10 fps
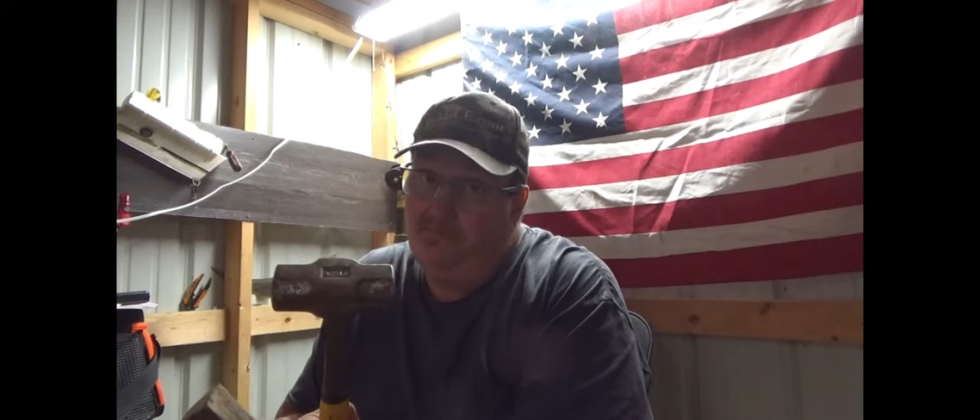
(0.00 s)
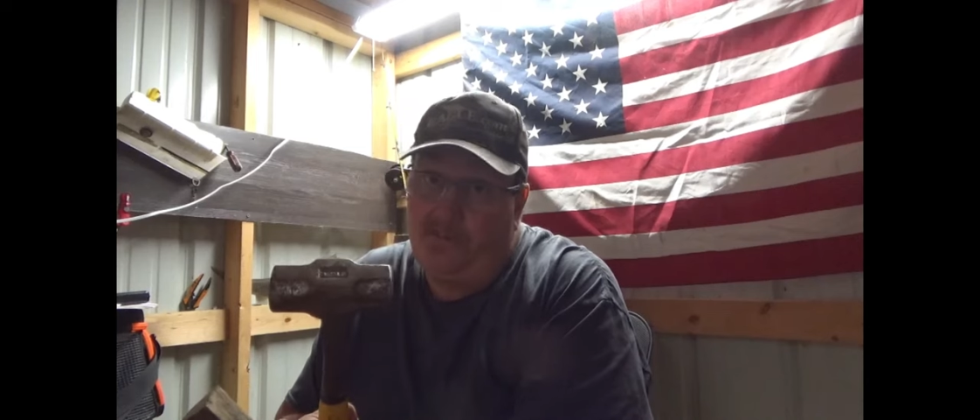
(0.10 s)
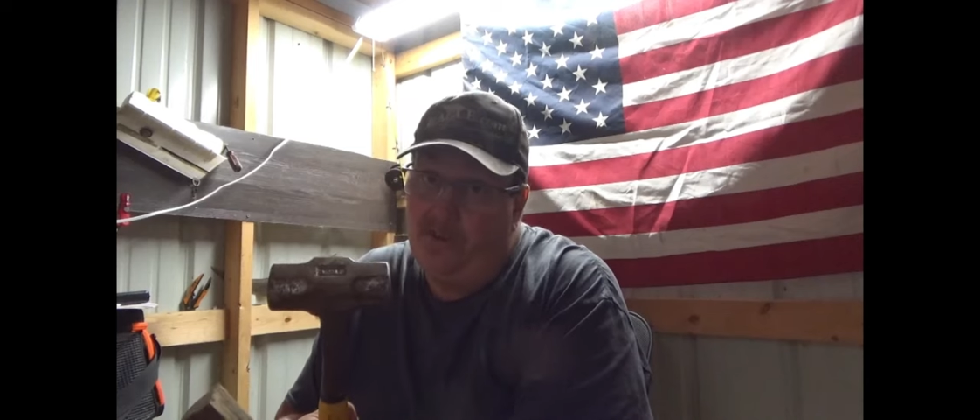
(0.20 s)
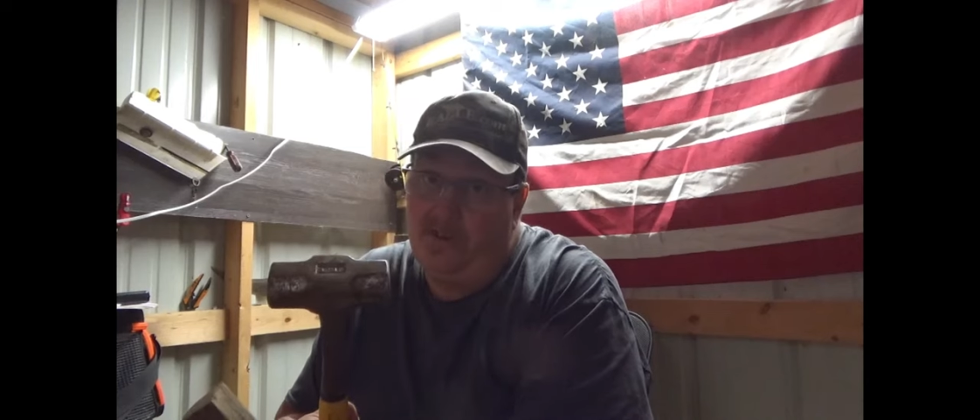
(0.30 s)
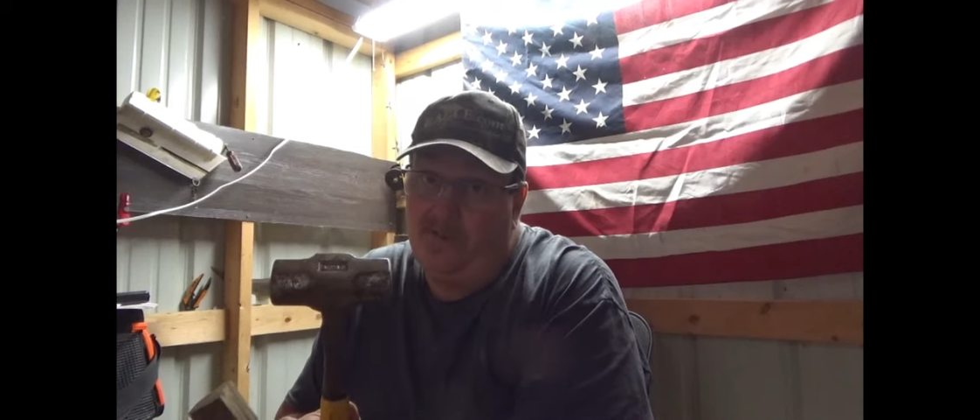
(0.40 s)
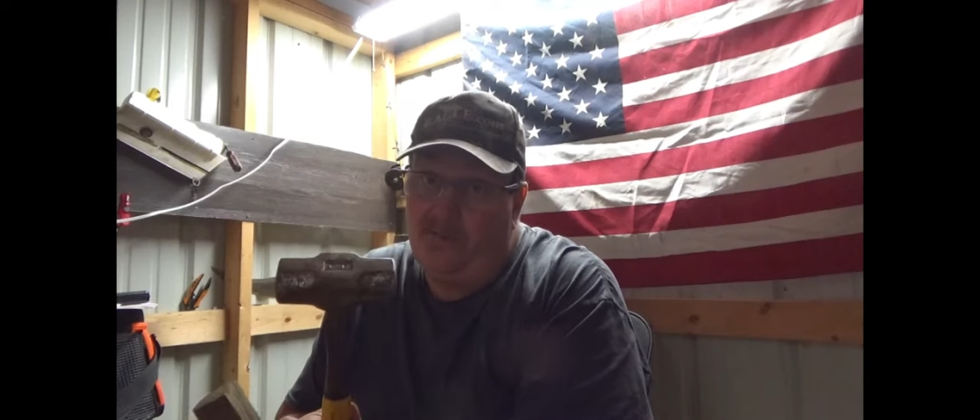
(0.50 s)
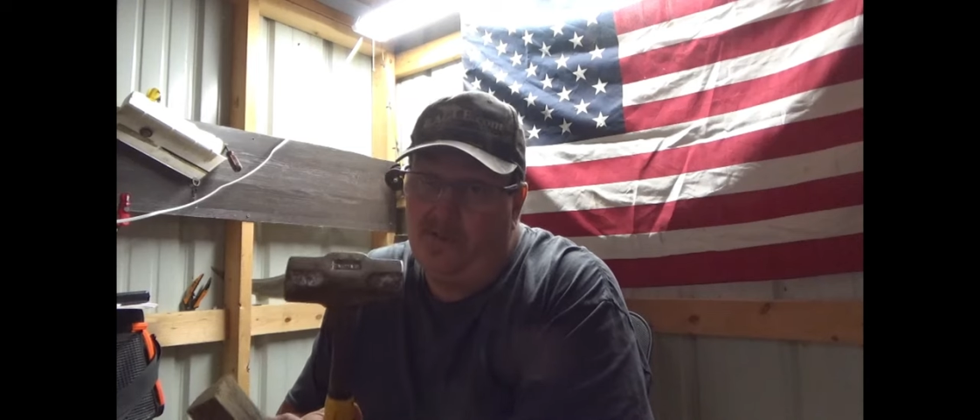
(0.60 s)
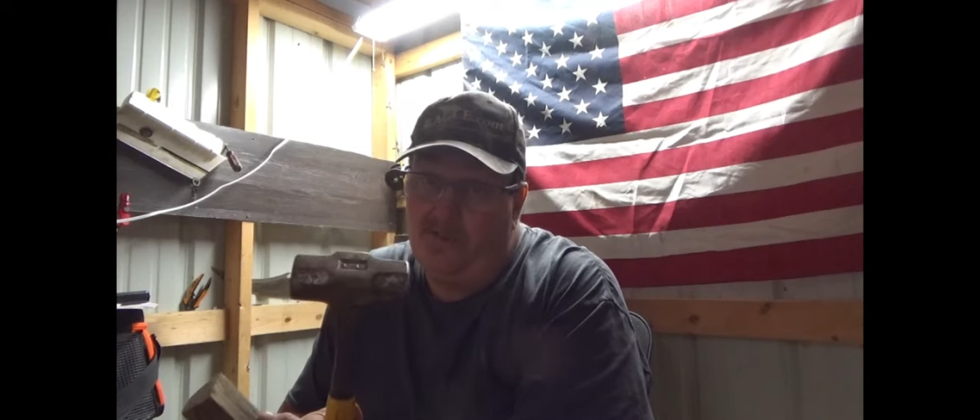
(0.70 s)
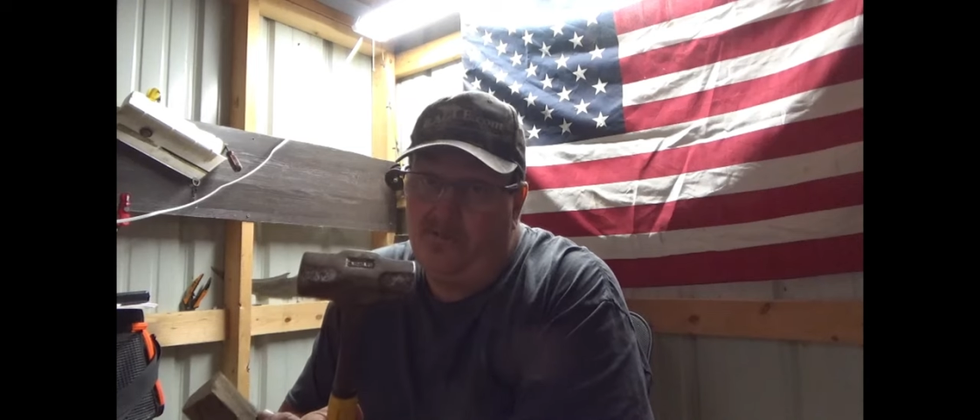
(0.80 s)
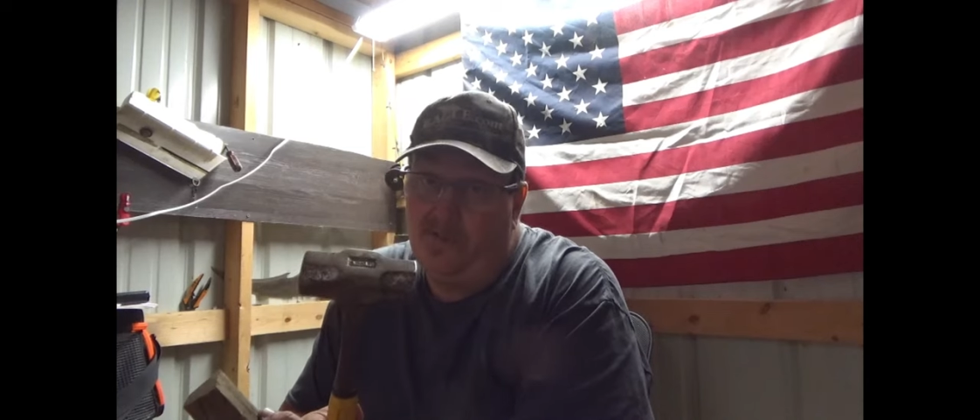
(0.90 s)
plug
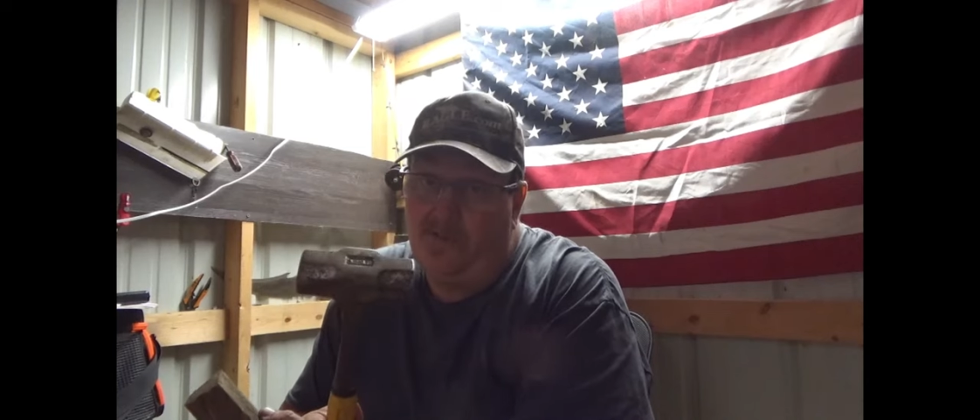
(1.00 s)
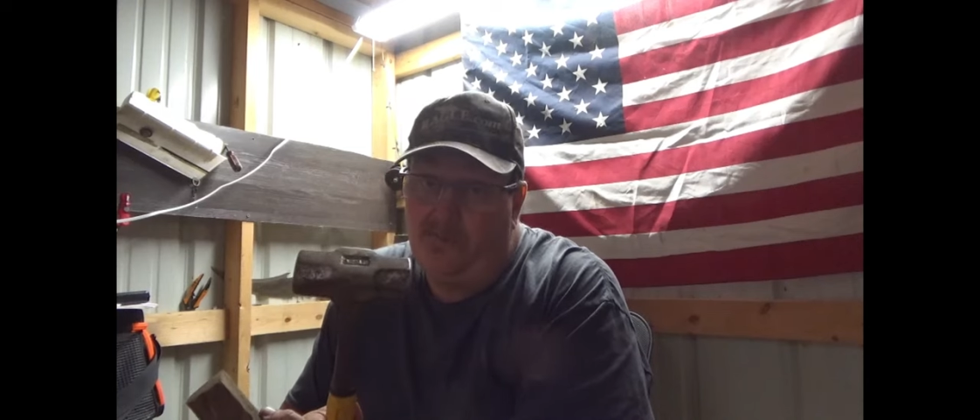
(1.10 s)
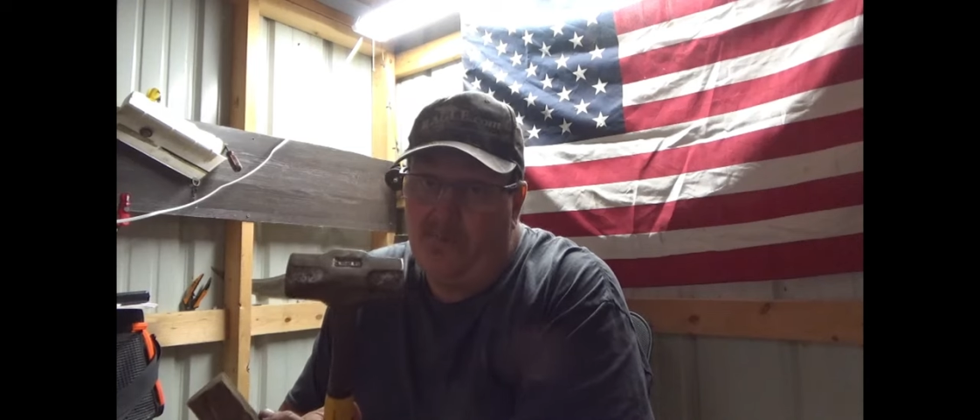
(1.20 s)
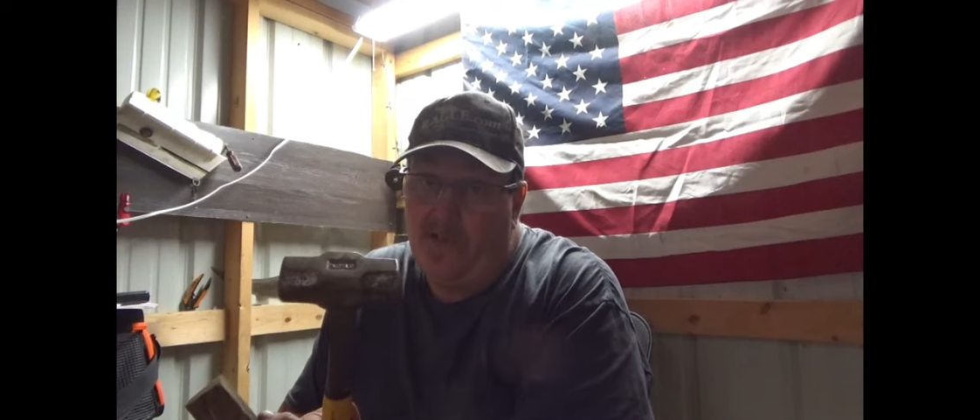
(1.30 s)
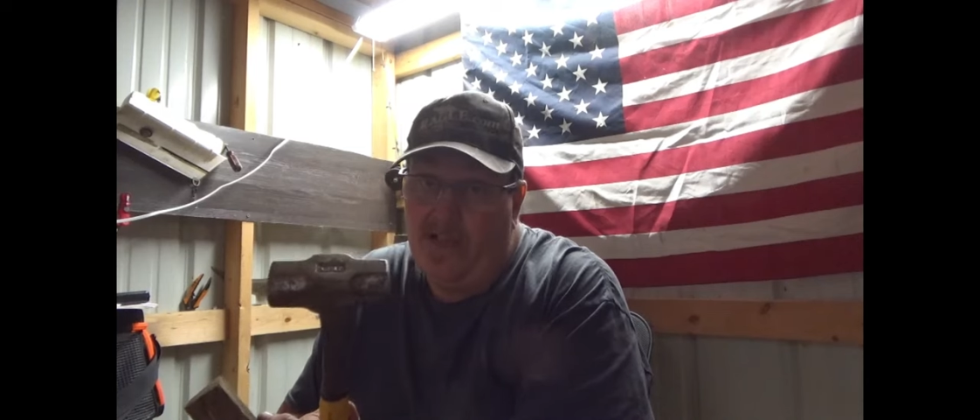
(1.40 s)
with, with a, a,